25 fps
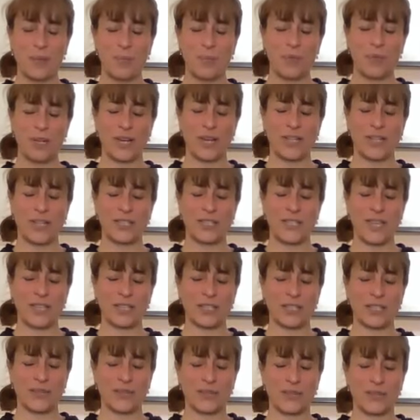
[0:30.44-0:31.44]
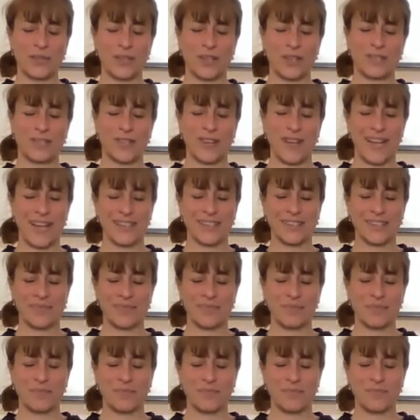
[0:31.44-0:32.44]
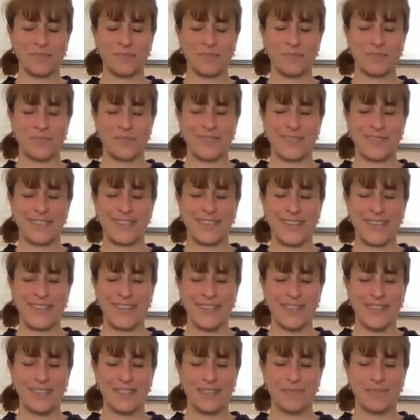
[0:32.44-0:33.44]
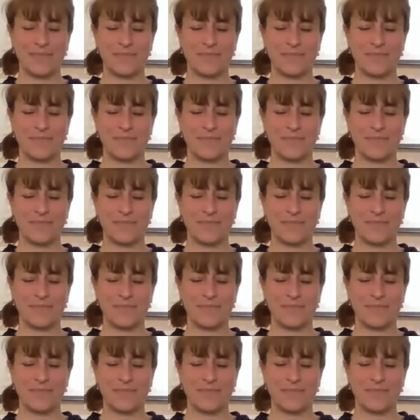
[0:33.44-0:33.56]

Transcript: Put an intention for this class today.